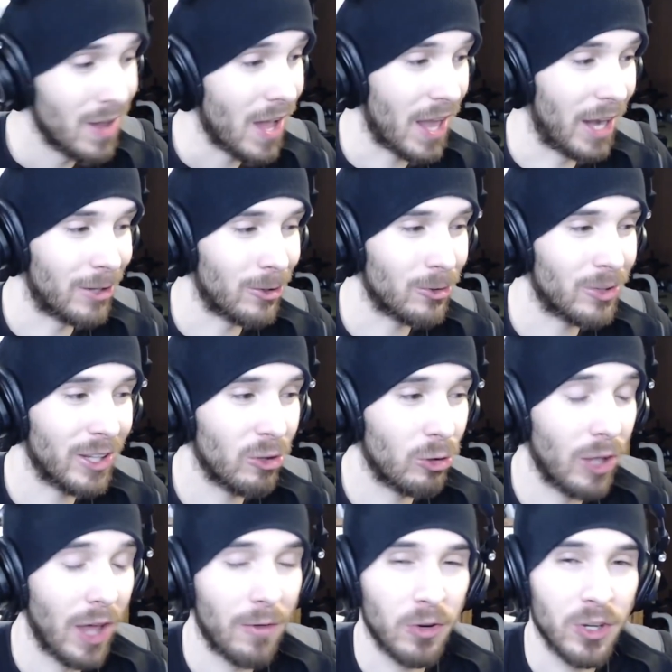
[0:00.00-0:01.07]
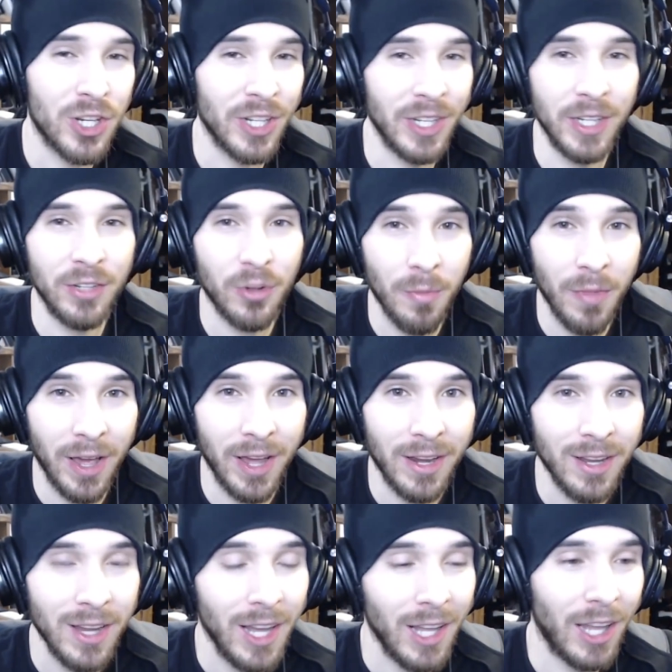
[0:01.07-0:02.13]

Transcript: and I don't think it'll ever change from that.